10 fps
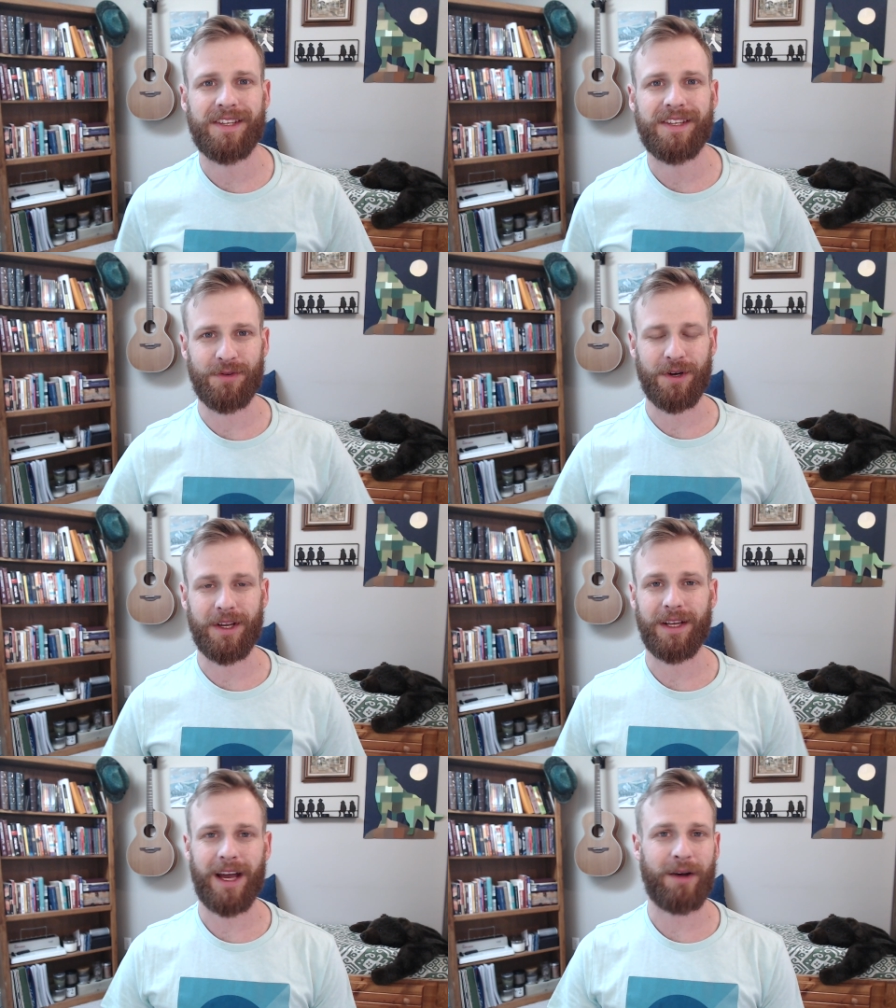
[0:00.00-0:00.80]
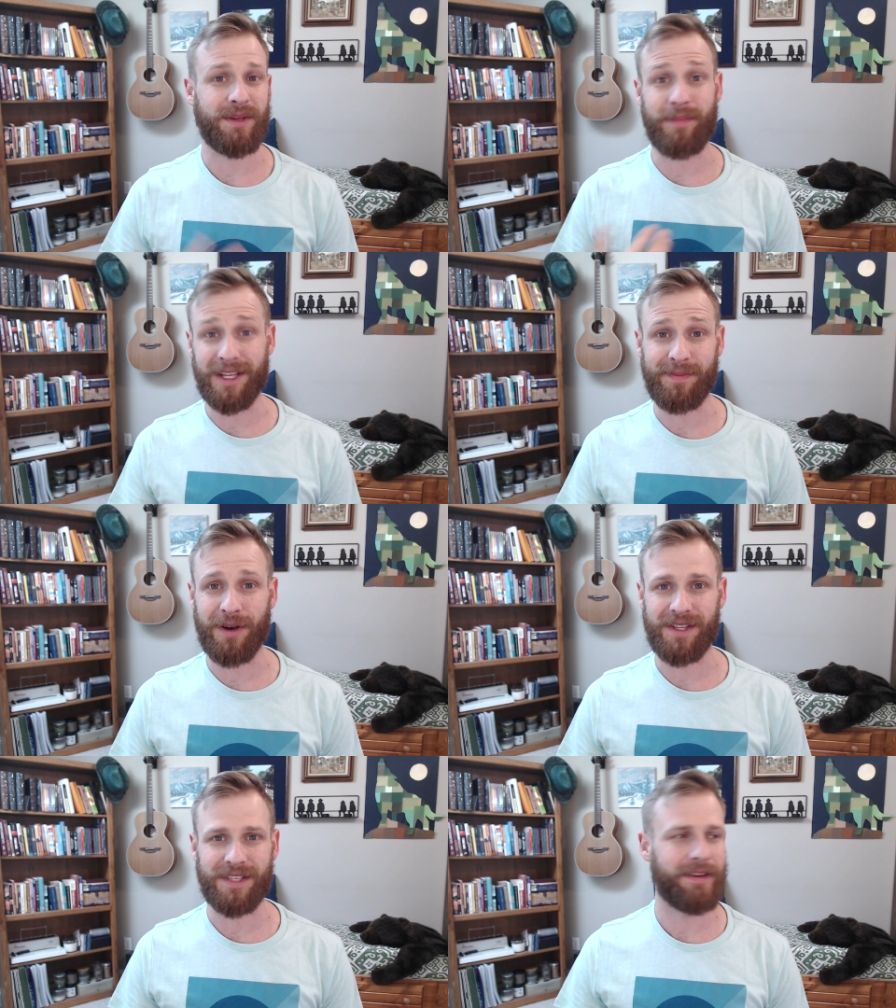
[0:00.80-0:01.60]
this story. I was about to
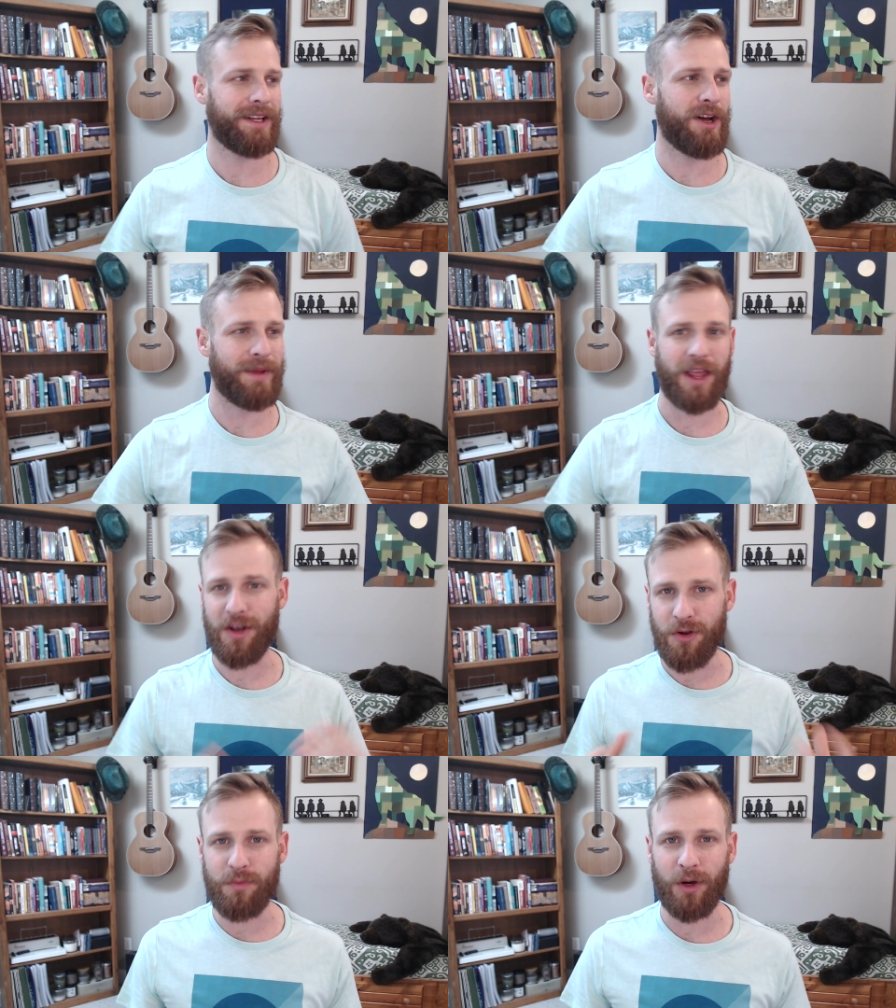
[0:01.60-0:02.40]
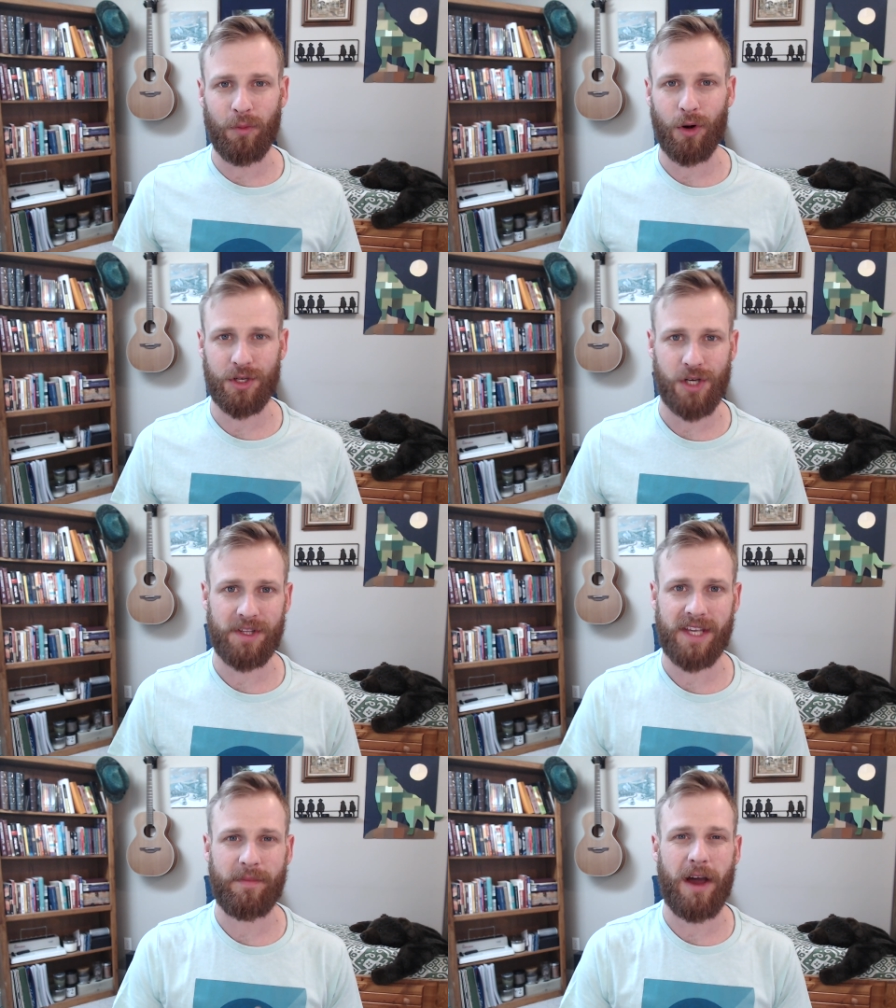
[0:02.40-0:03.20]
post this video, but then the new Billboard
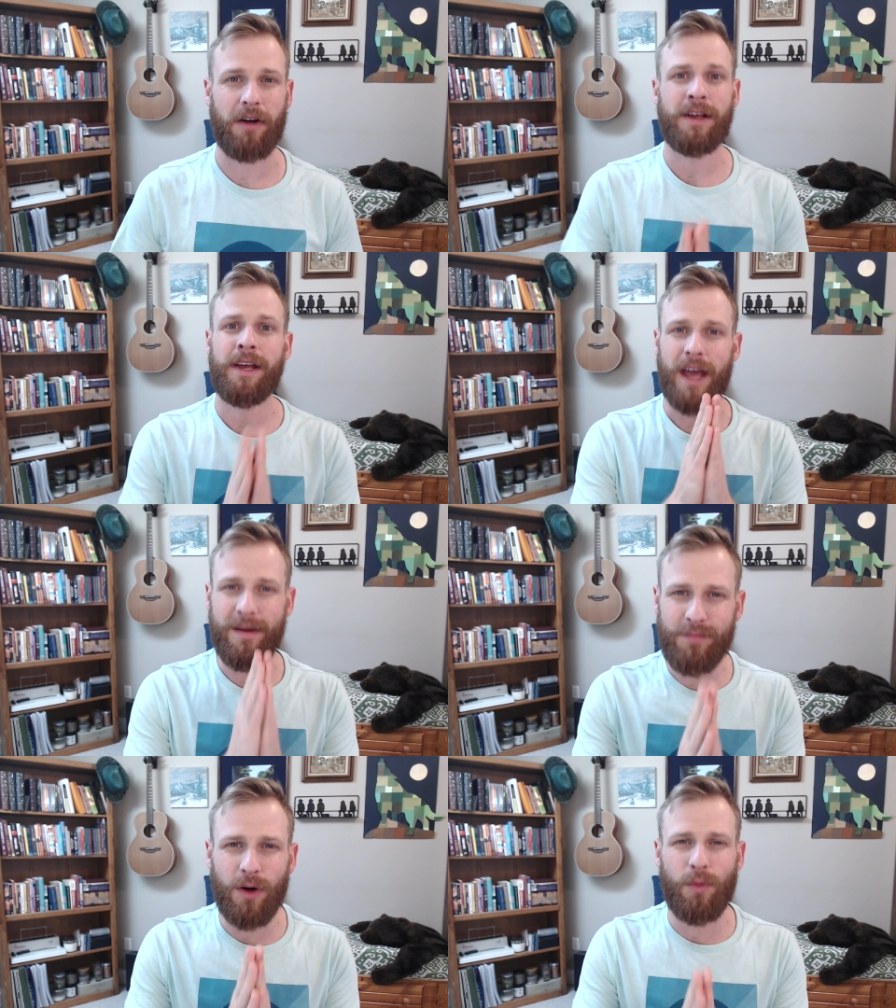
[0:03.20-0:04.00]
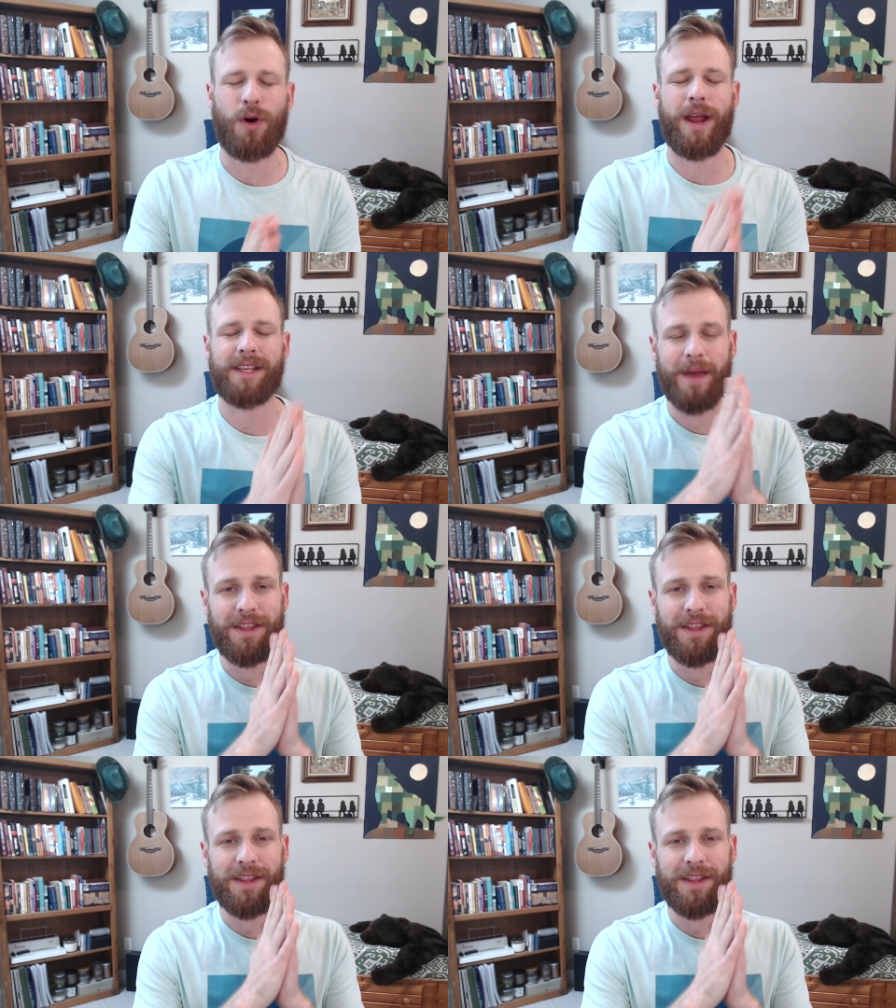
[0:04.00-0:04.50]
charts came out, and Billboard has